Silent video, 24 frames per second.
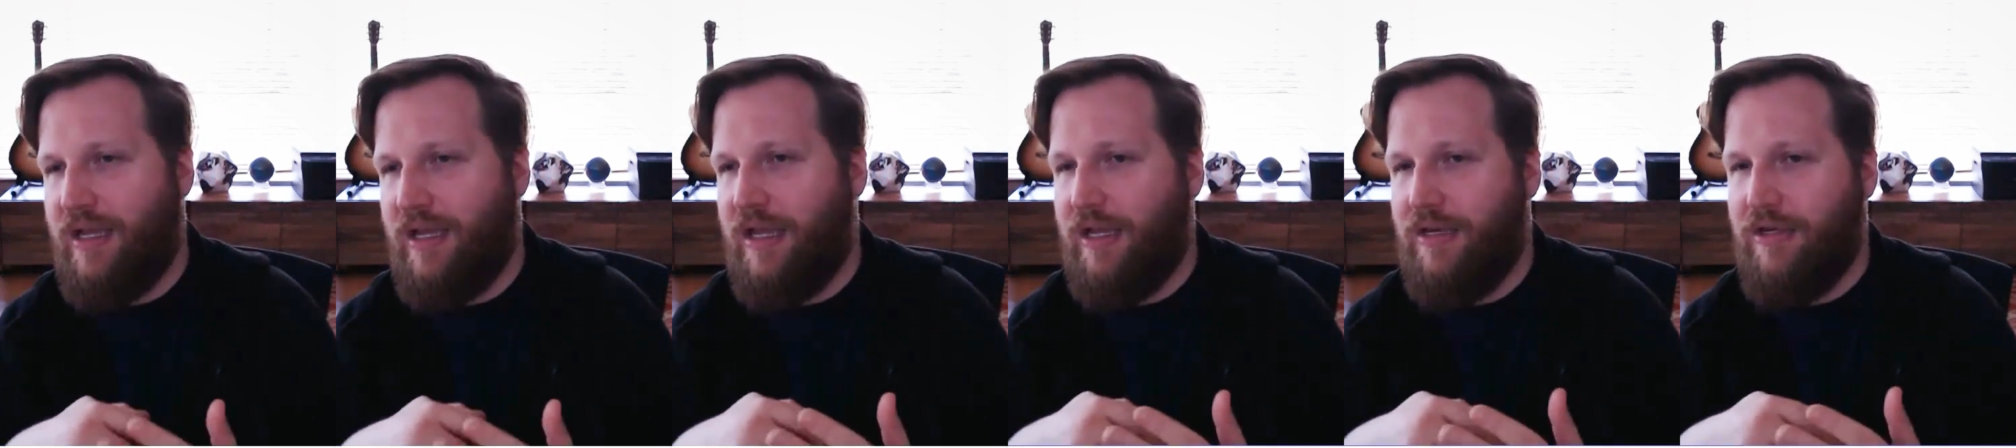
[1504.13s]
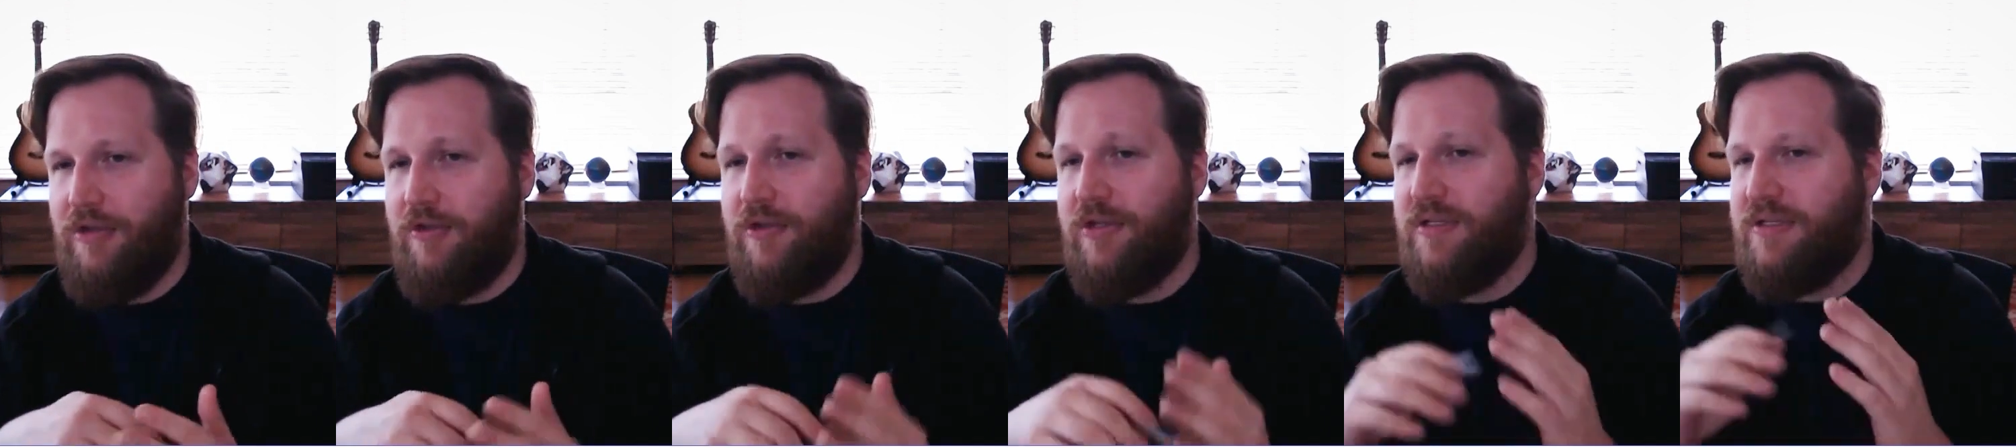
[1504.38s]

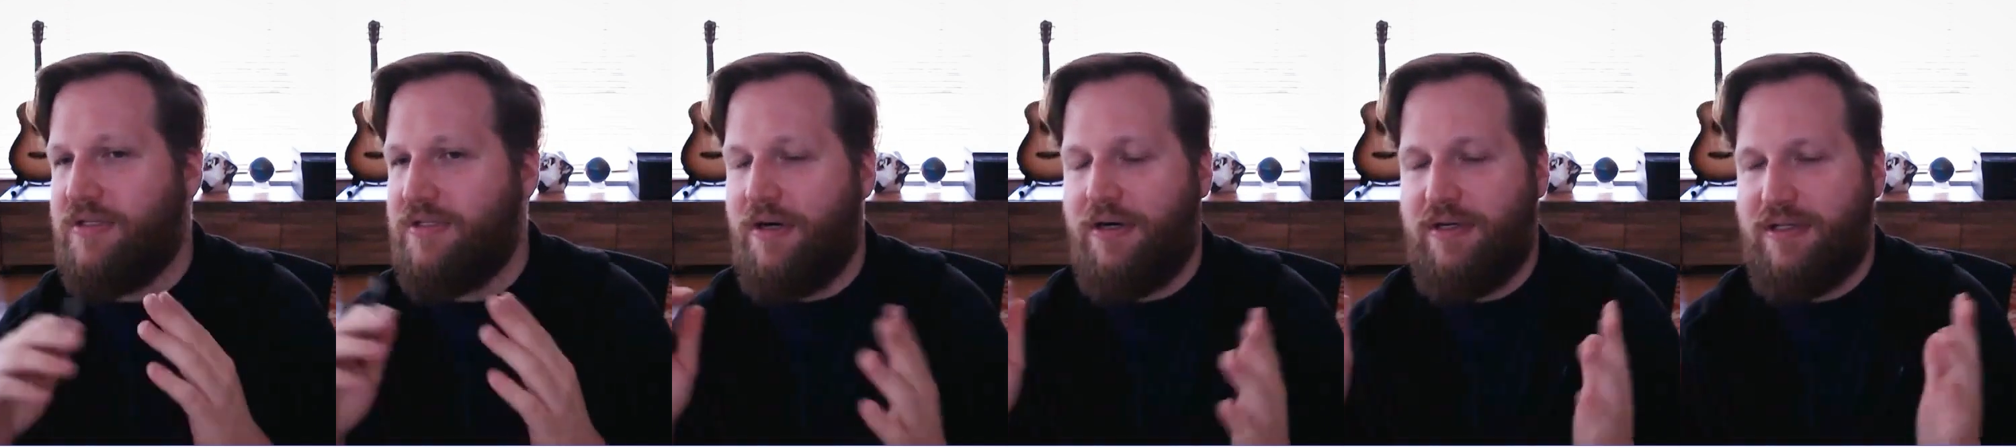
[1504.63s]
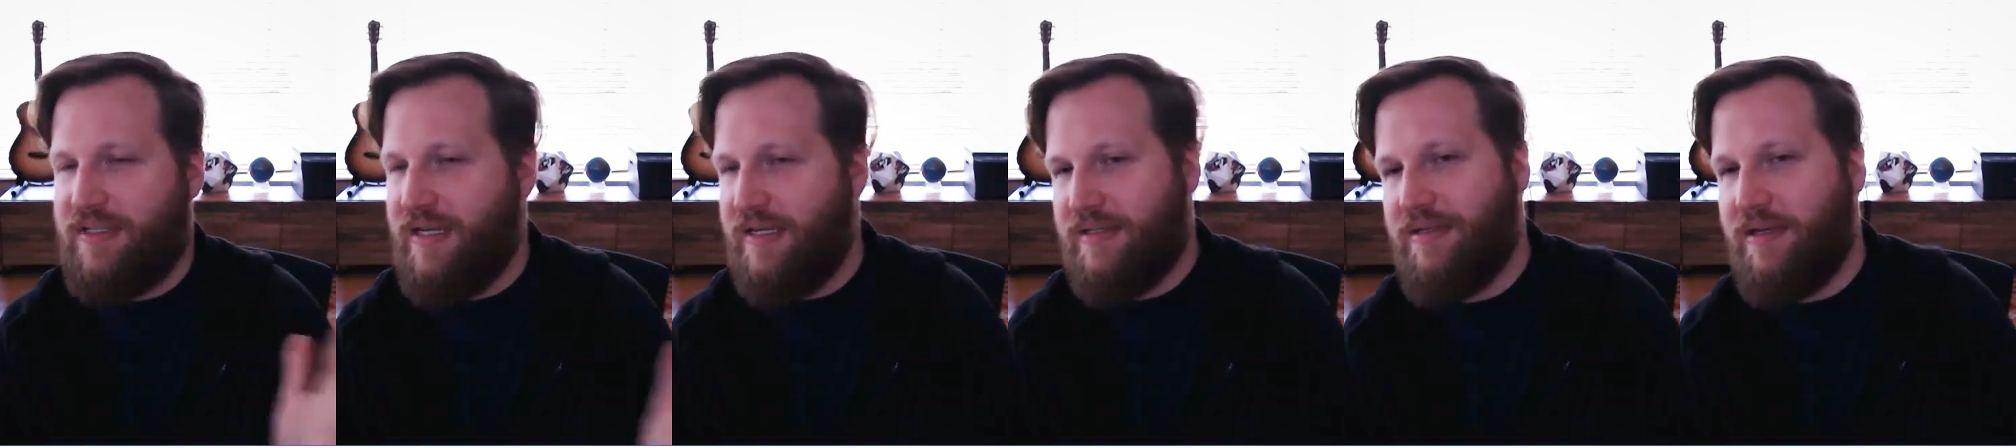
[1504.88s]
And you can
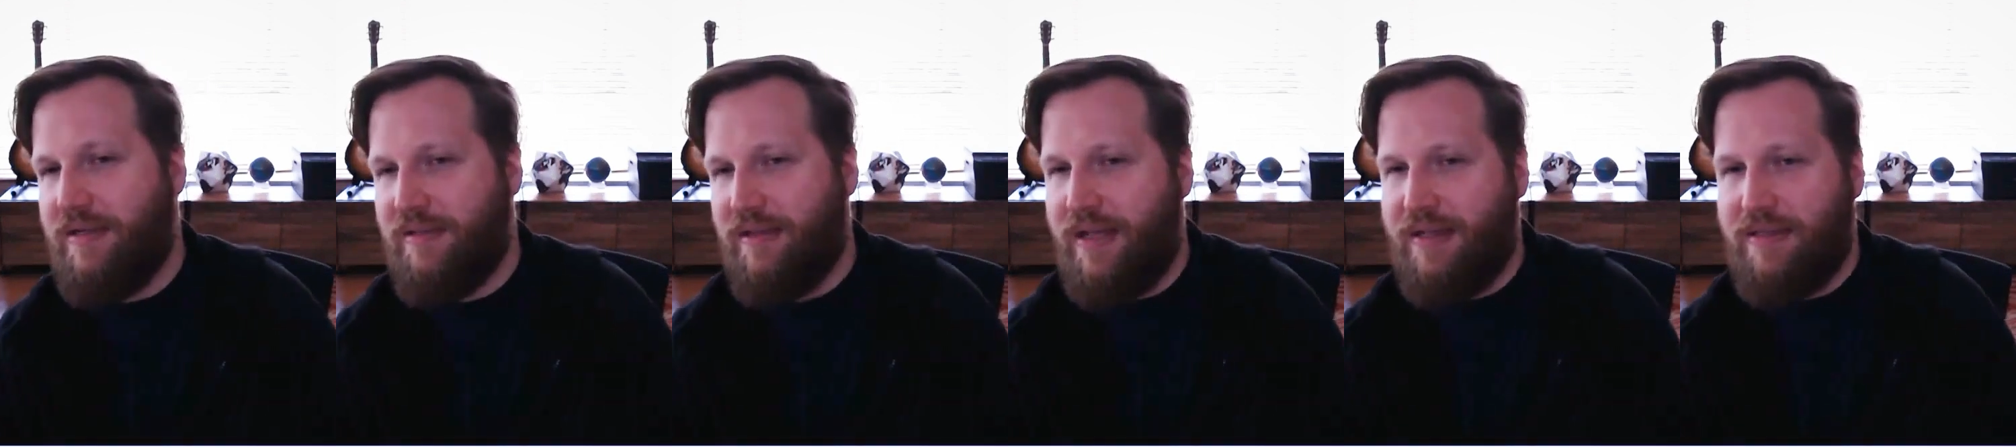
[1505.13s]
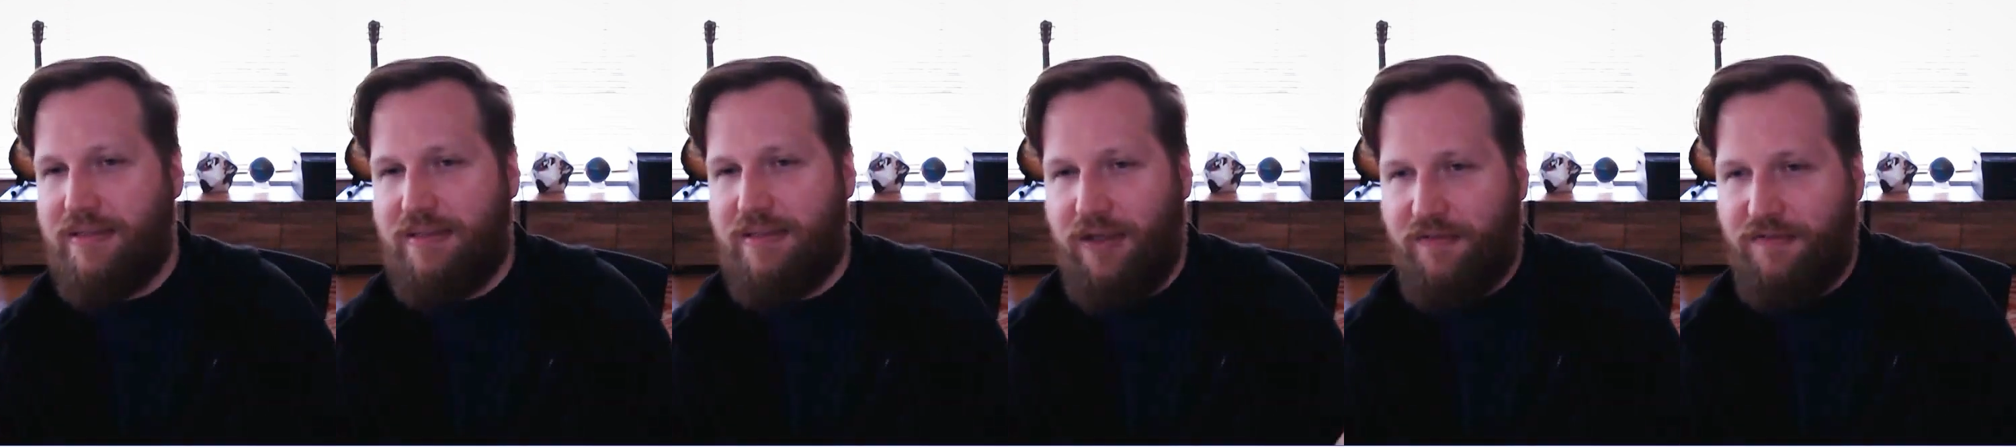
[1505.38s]
start testing
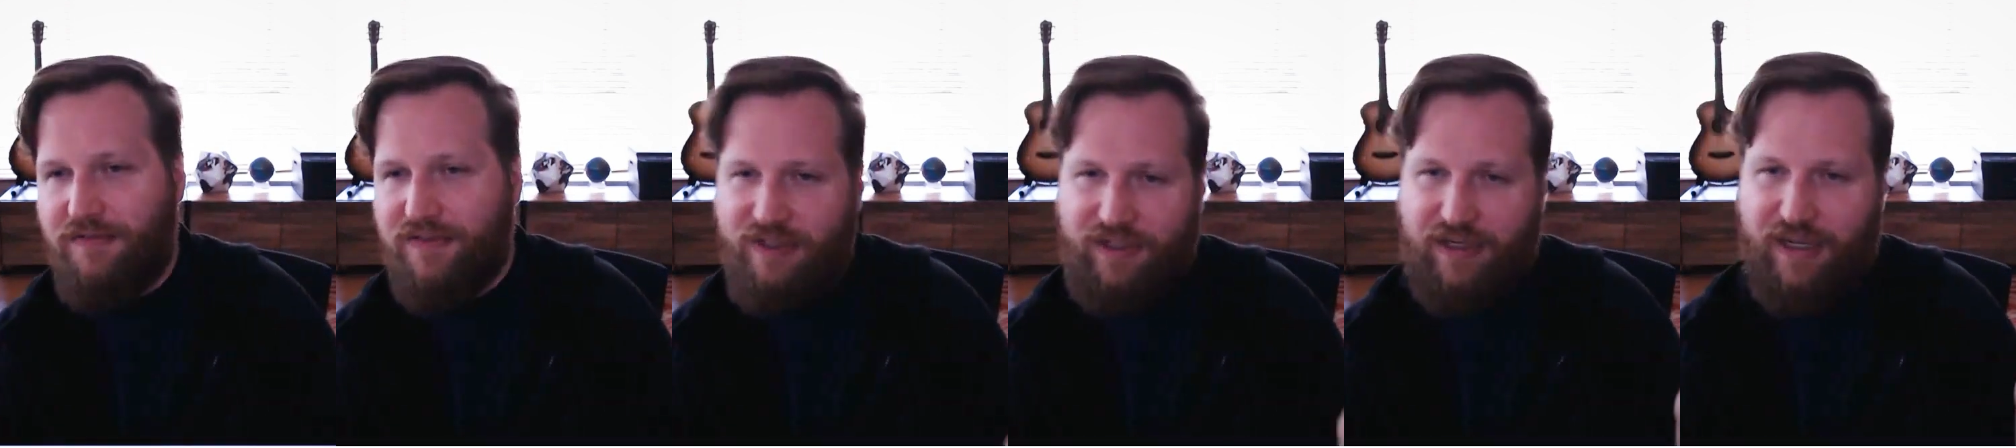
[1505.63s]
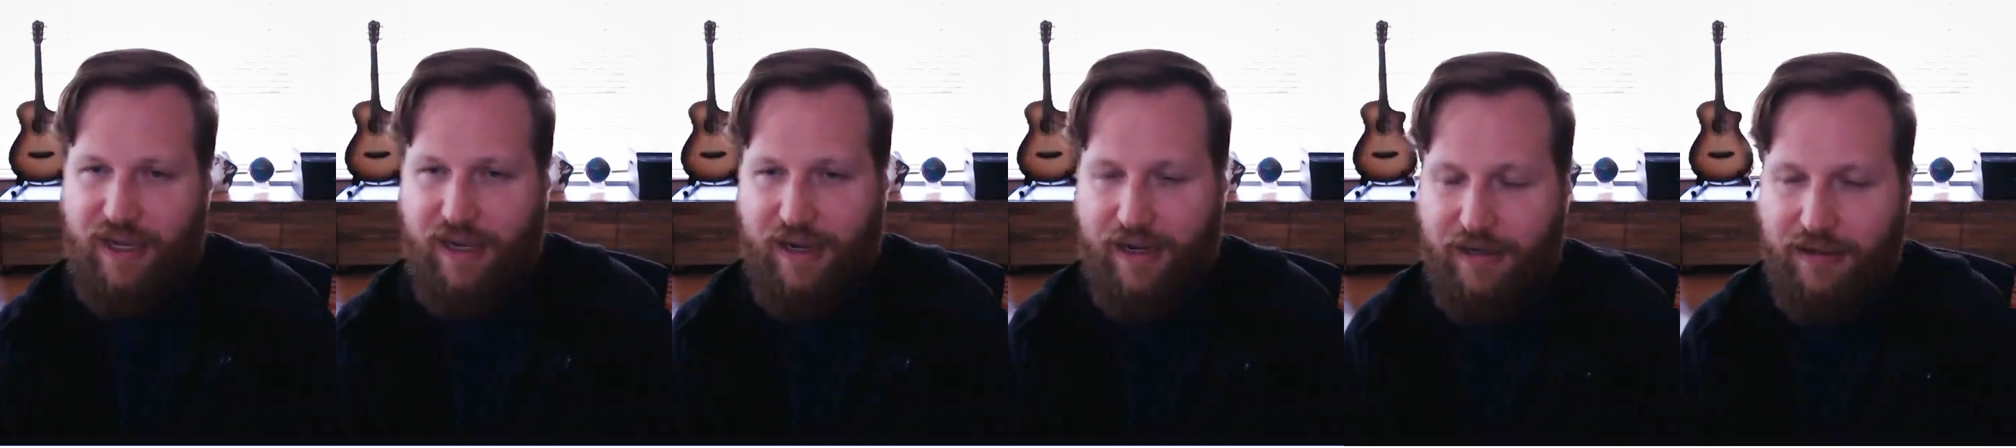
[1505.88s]
that stuff
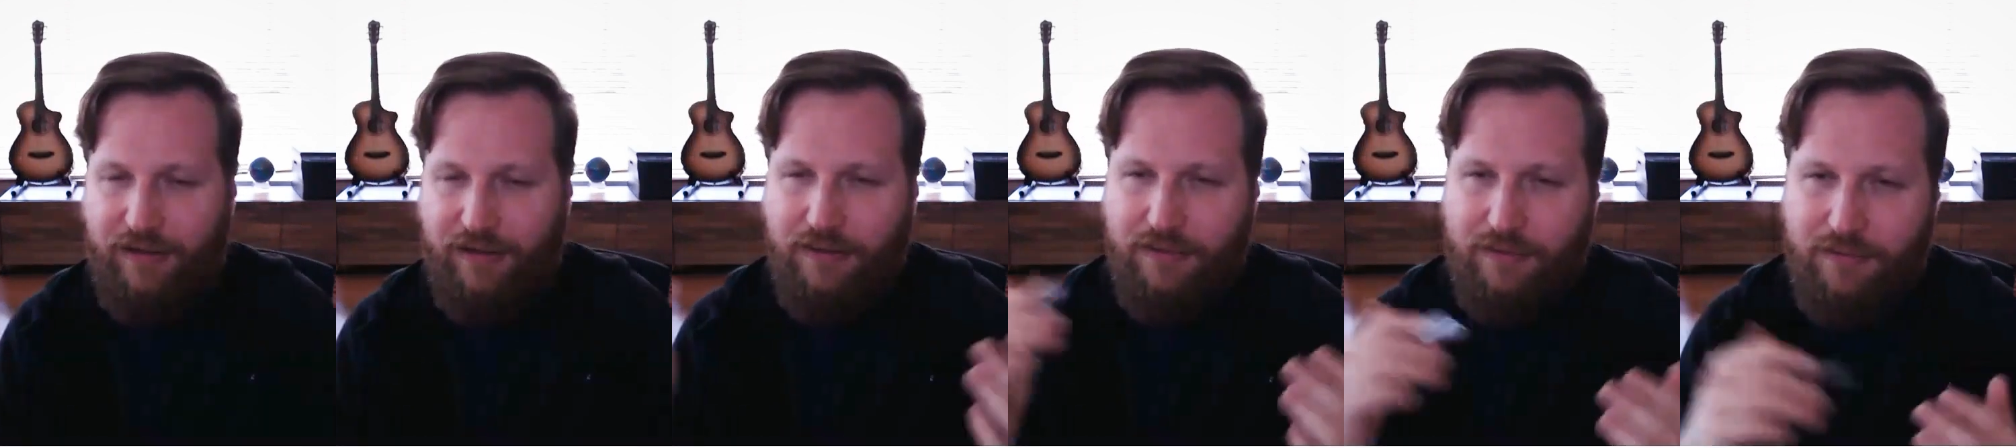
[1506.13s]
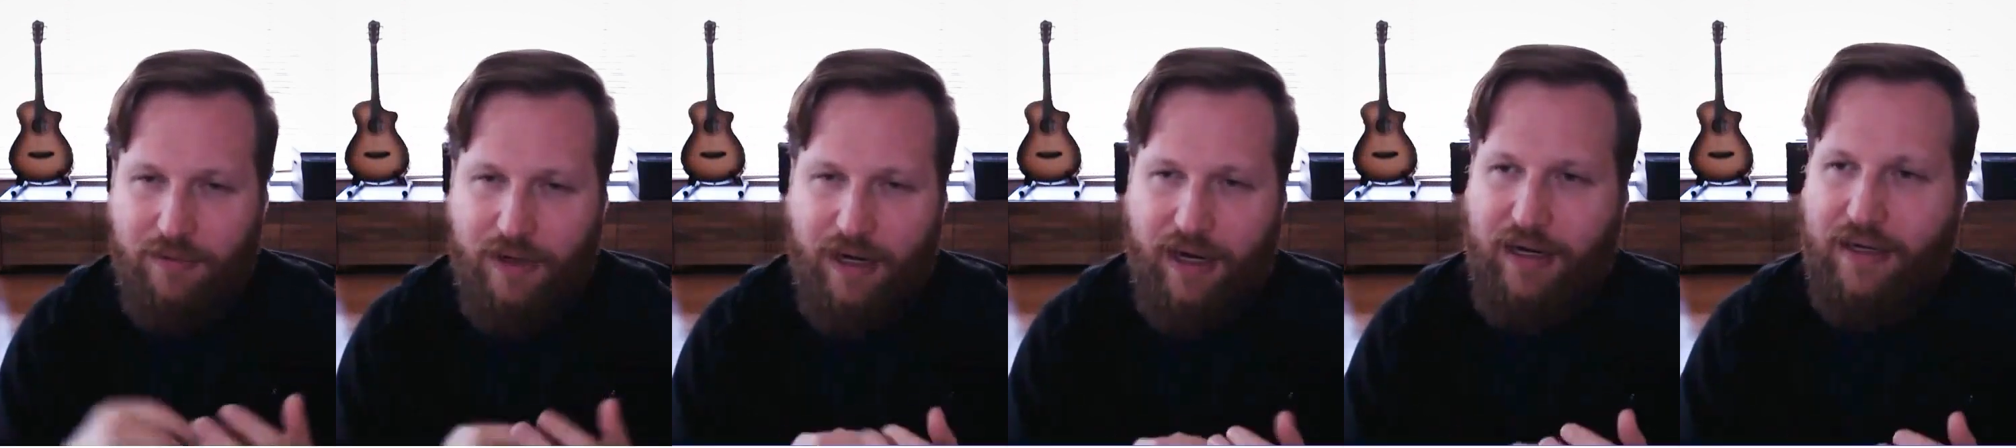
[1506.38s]
today,
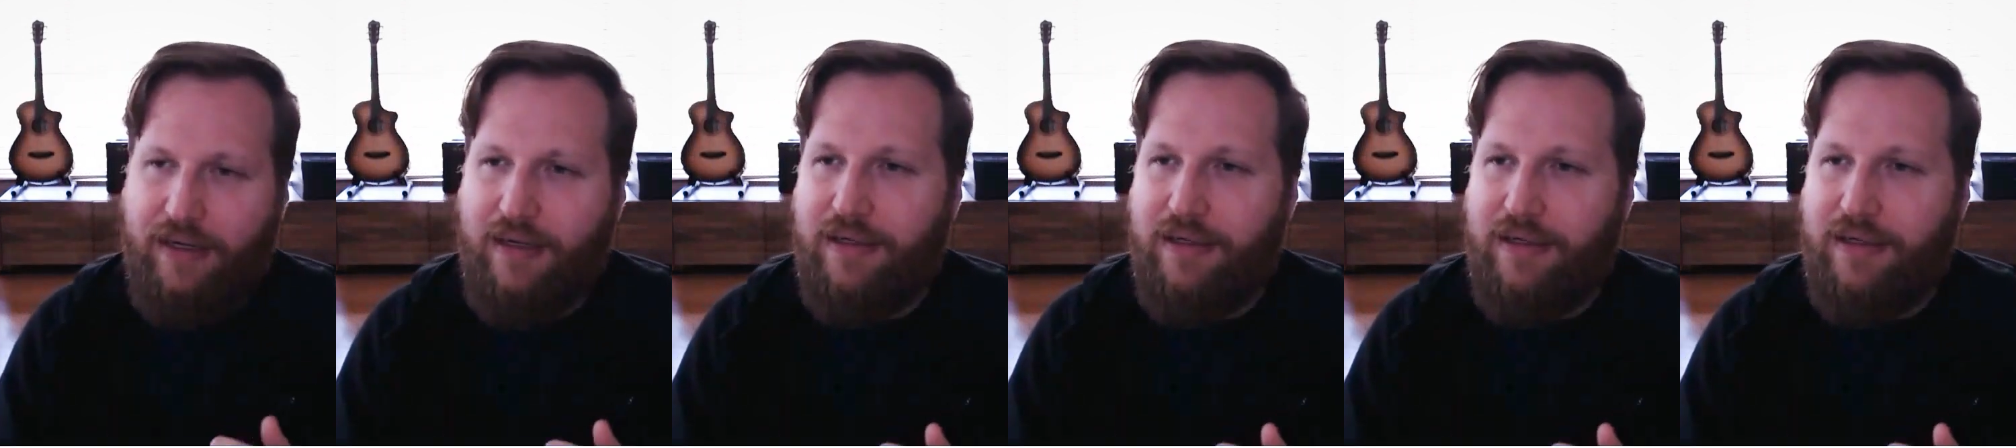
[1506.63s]
right?